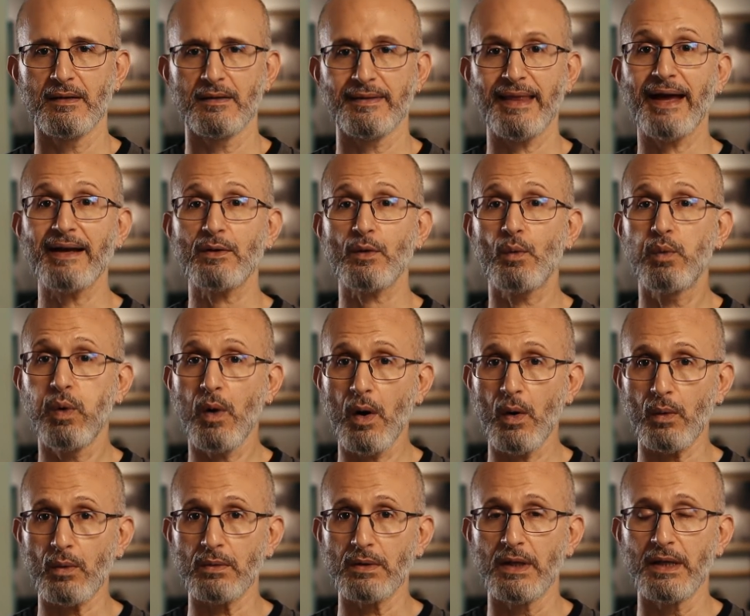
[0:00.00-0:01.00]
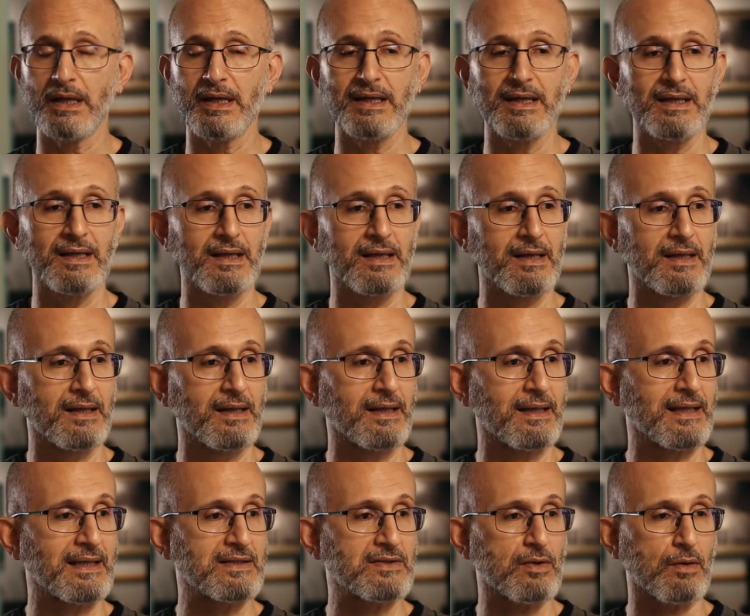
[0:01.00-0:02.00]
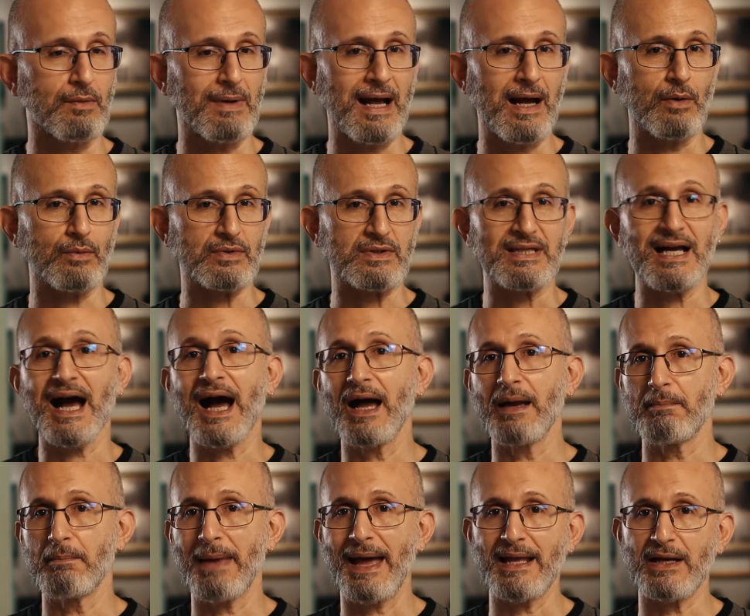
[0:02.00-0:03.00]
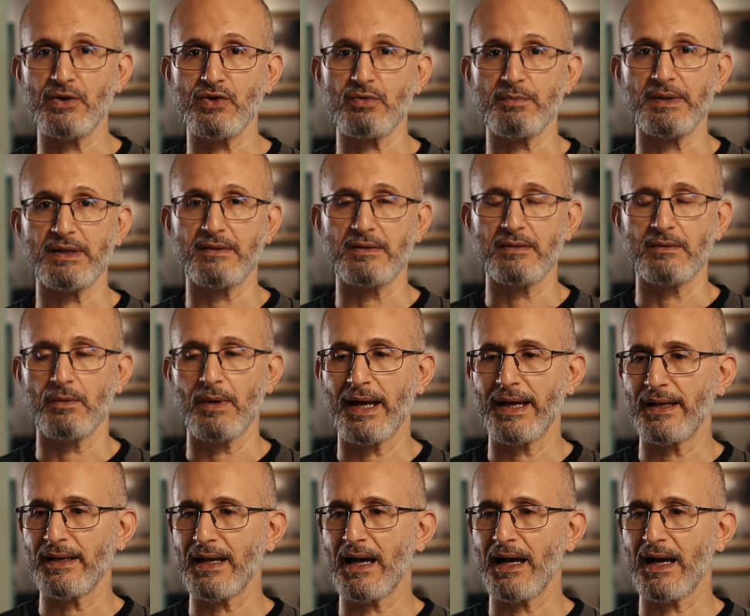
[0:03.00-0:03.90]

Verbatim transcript: That quote is around time management, right?